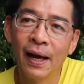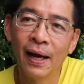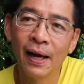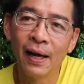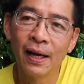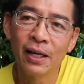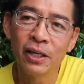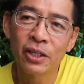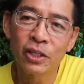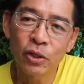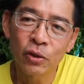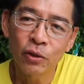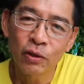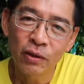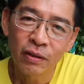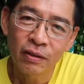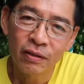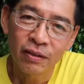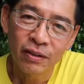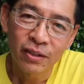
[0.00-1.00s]
So
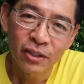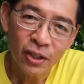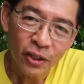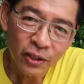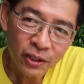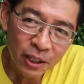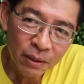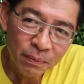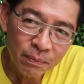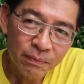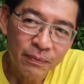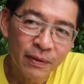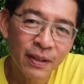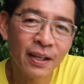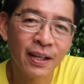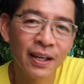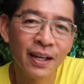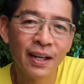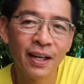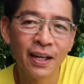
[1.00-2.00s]
short term,
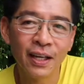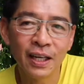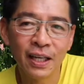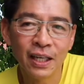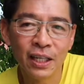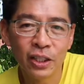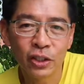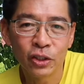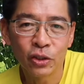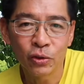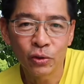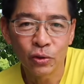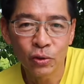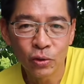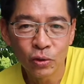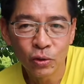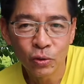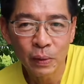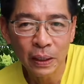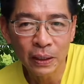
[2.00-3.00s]
learn to do
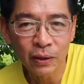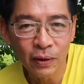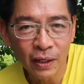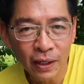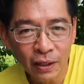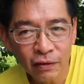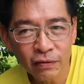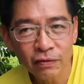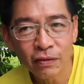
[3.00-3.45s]
what you love.